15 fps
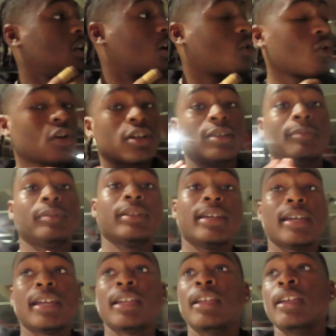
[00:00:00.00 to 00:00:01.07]
according to
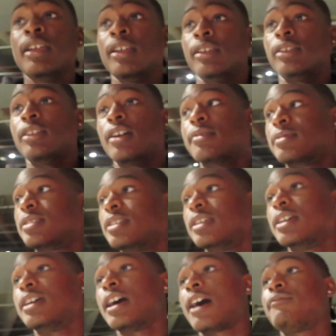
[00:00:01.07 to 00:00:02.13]
plan. You know what I'm
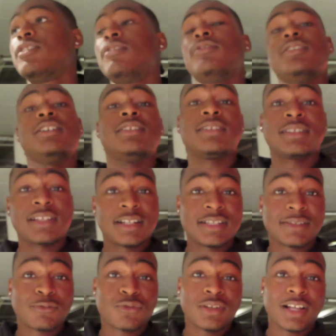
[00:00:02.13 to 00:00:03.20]
saying? I've never done anything like
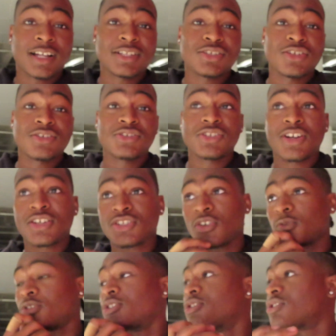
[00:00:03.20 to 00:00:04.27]
this before, like I told y'all. So
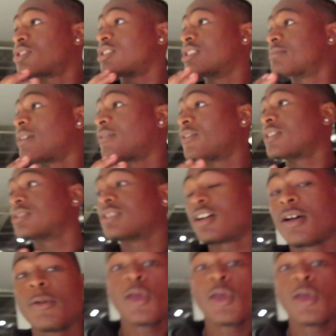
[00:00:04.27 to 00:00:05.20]
we're gonna see. This is my first time.